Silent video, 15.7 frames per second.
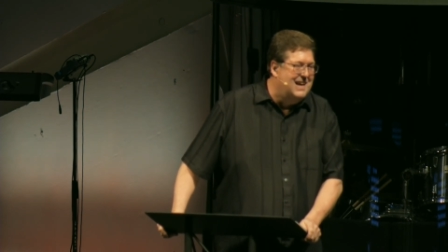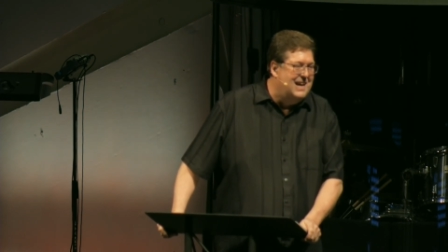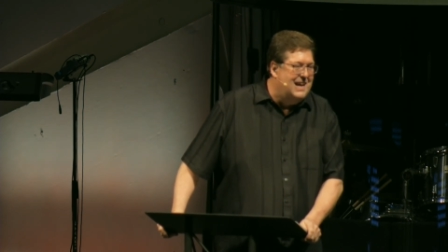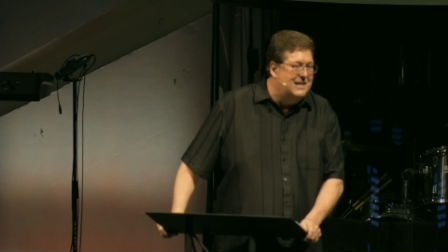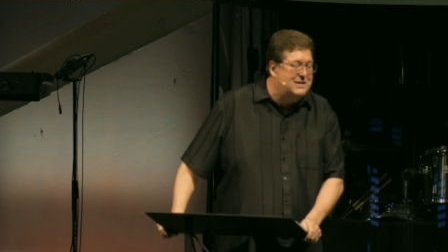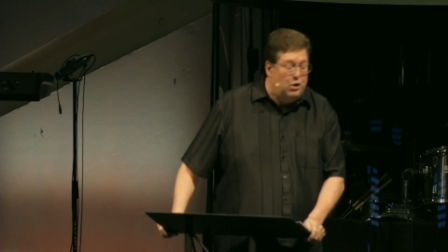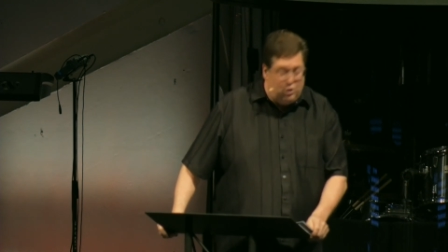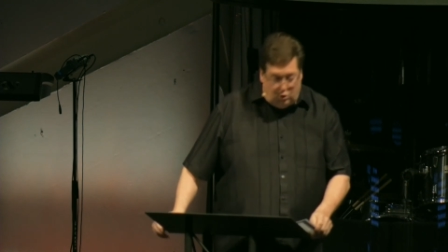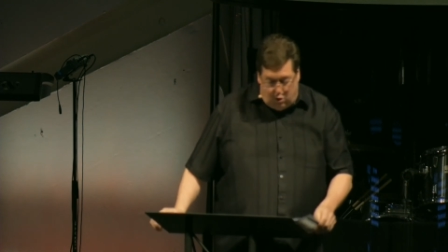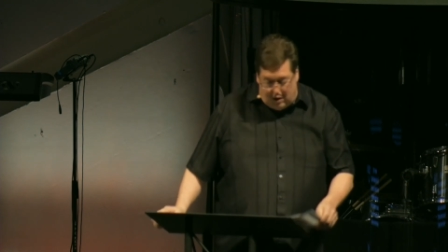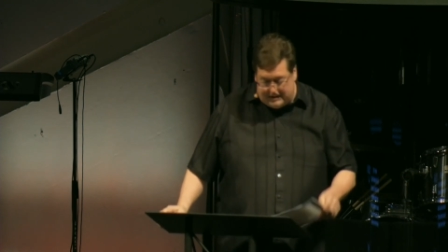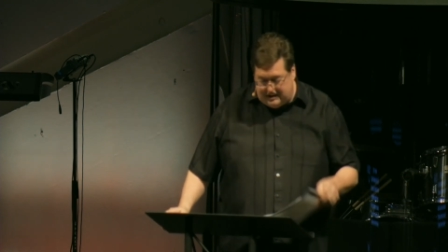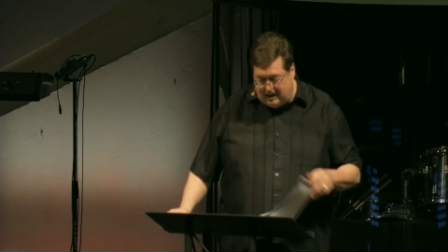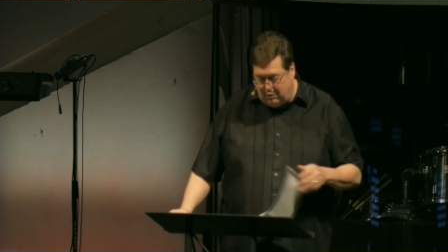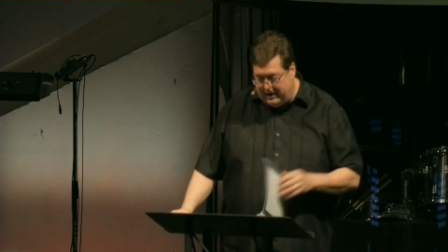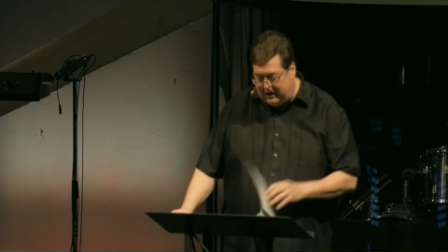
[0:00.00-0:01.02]
And so the
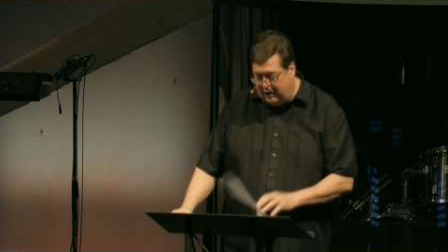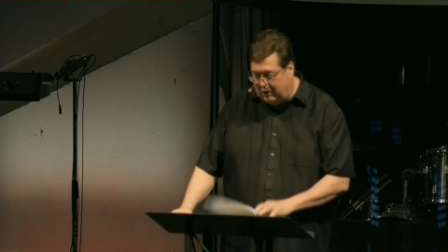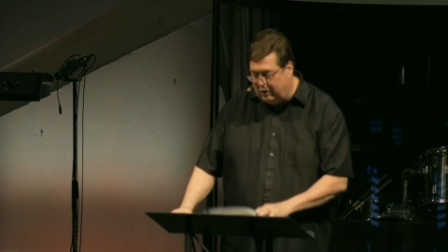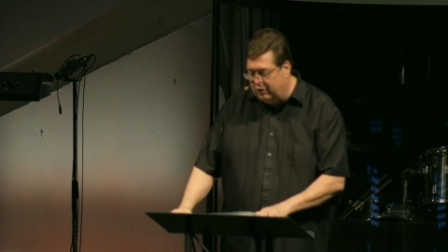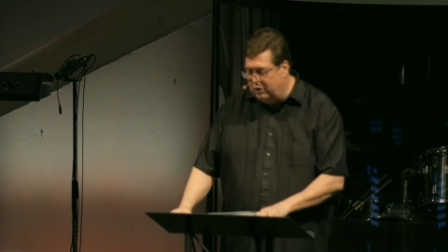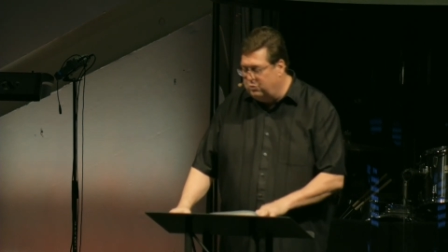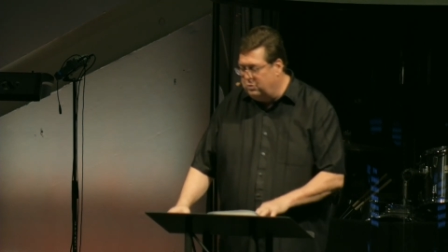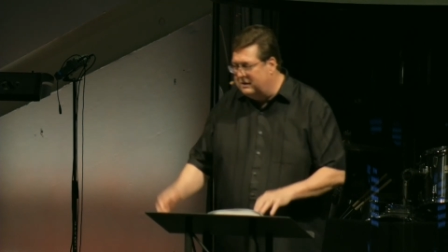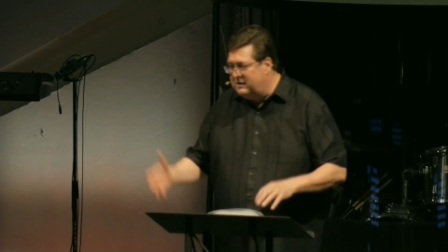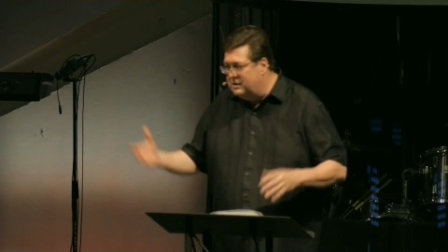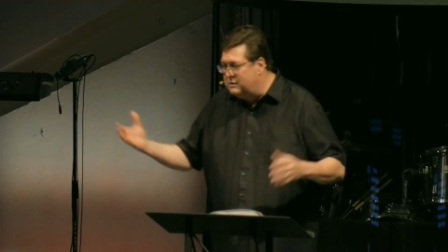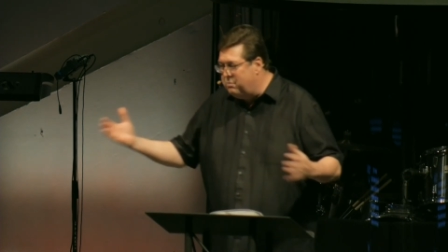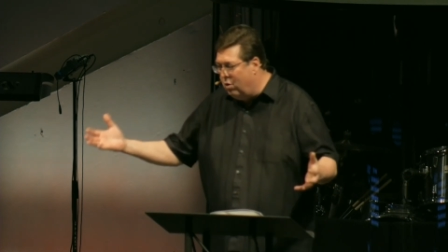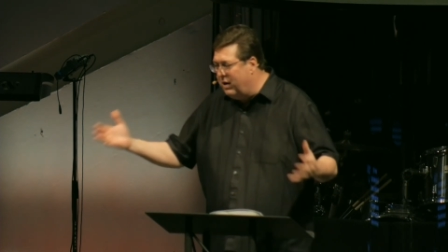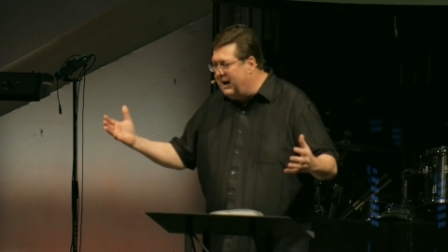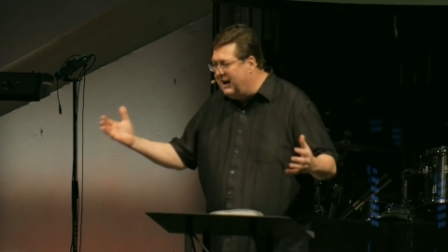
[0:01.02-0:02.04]
question that we conclude with
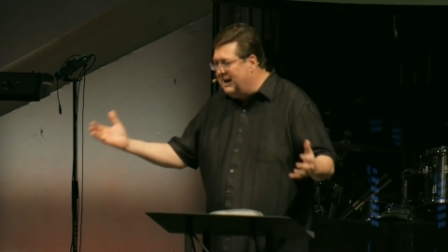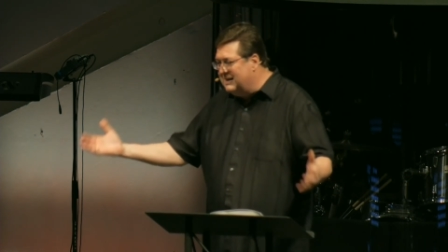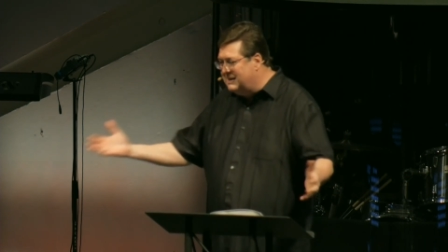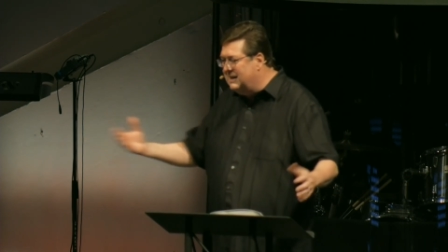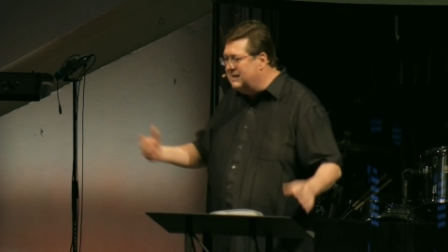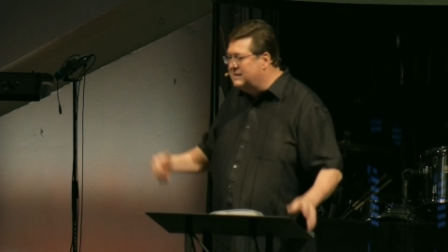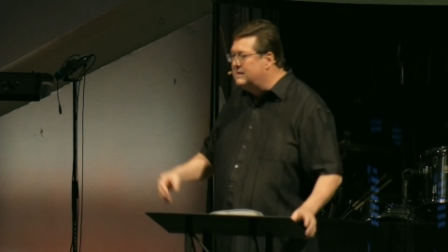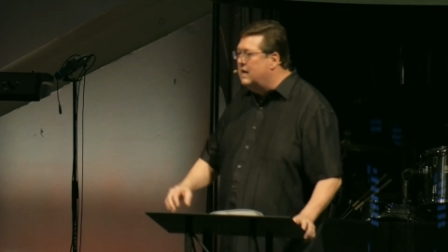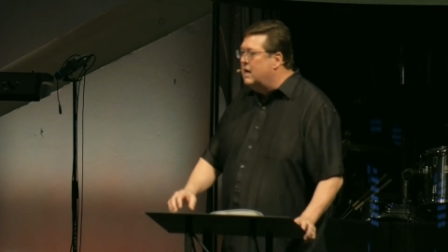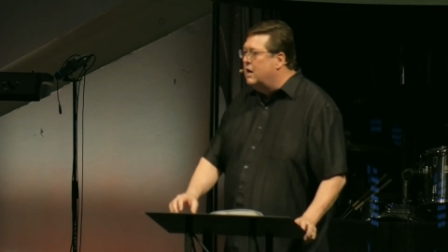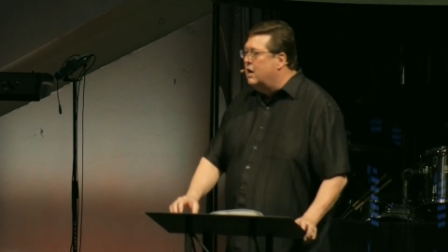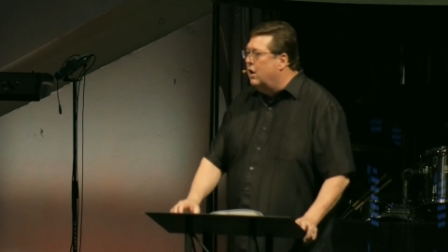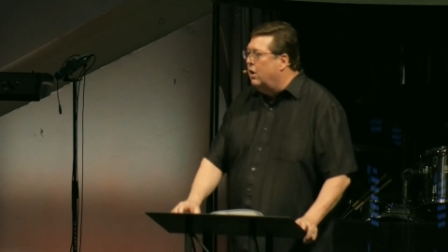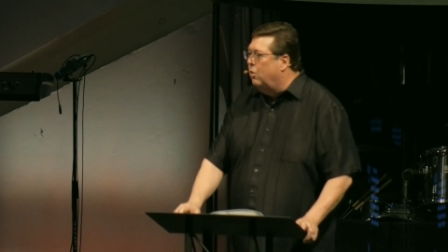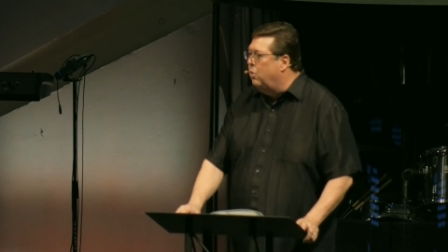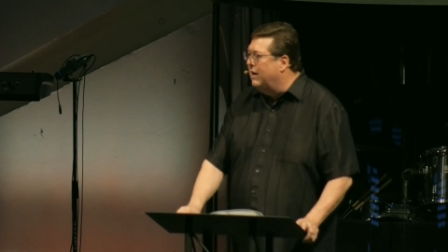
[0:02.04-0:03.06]
this morning is this
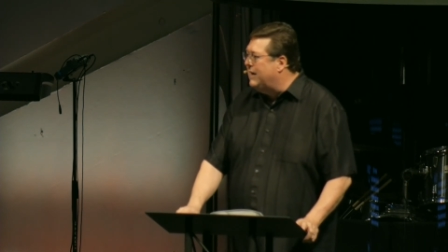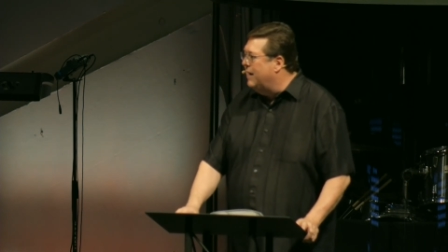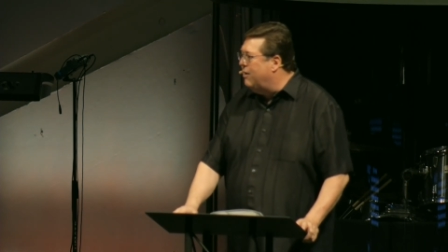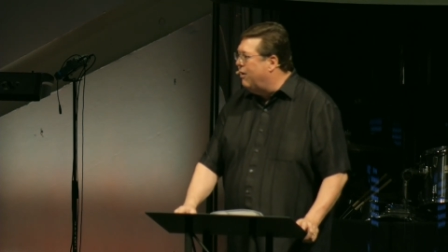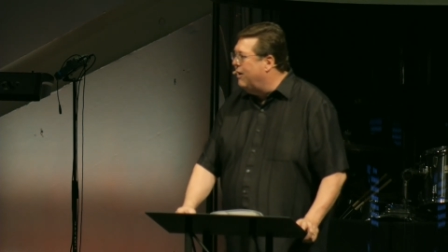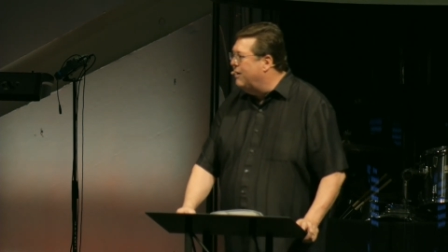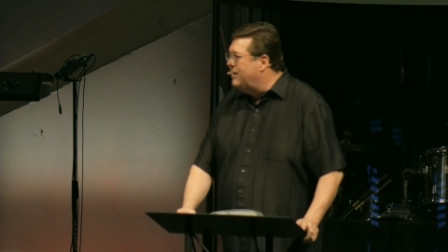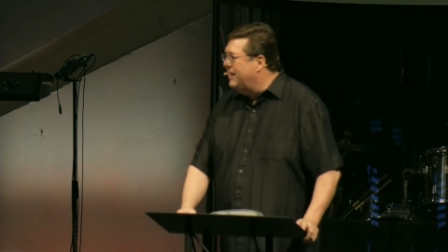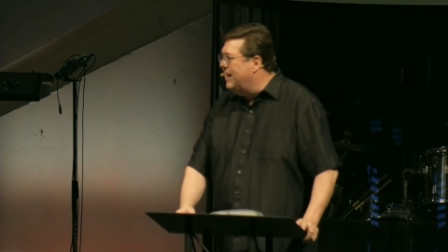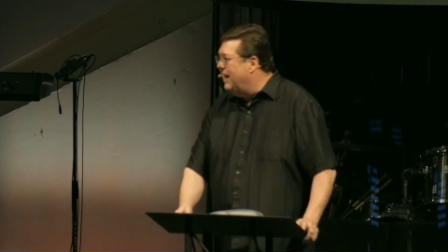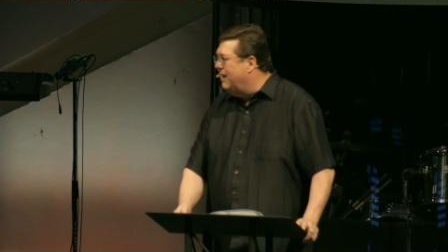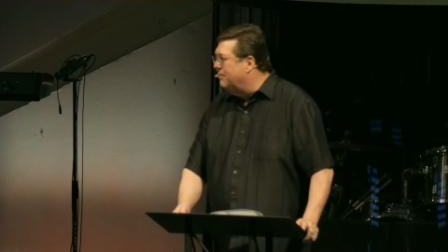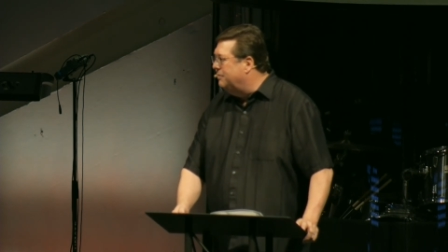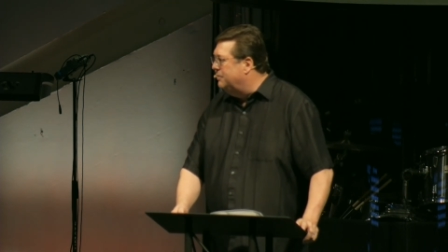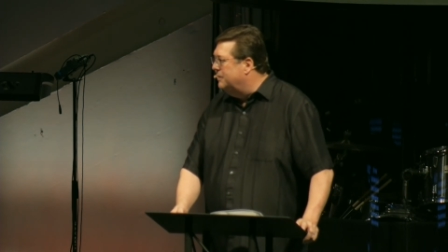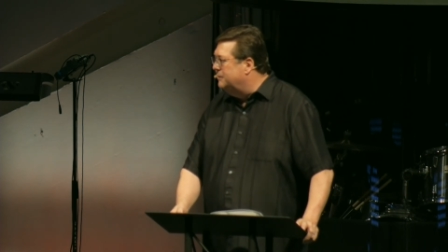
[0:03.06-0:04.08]
What kind of heart do you
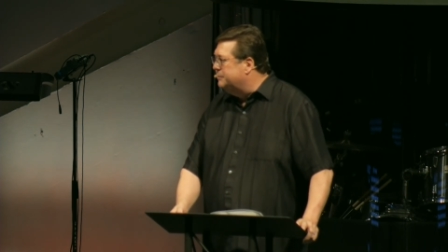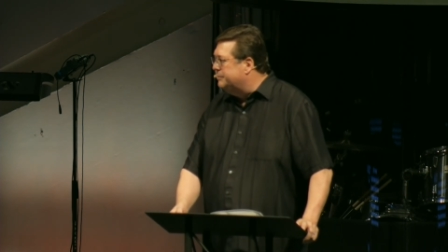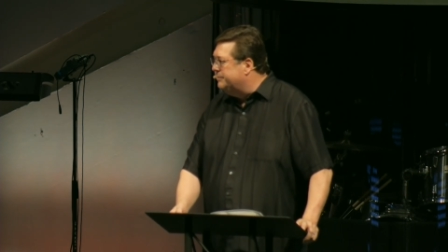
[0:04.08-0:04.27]
have?